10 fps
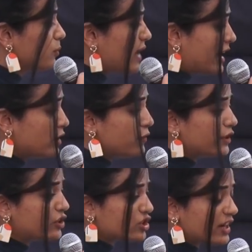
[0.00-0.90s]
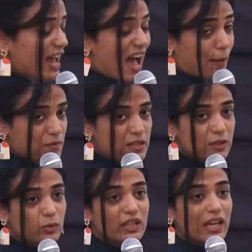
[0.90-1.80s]
kind of furniture that I
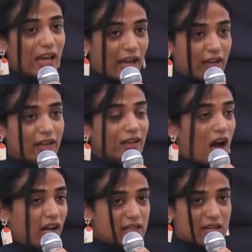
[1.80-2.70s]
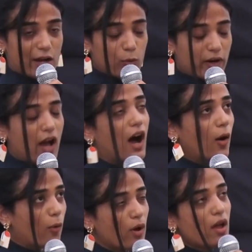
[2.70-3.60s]
absolutely hate and can't stand, no matter
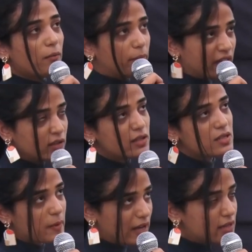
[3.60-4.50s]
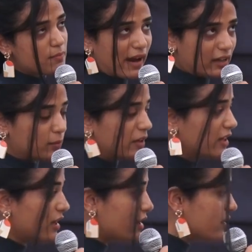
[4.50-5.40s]
how big the space might
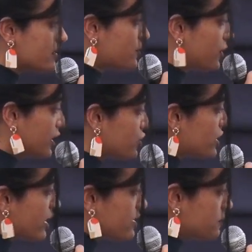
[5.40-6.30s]
be, is furniture that is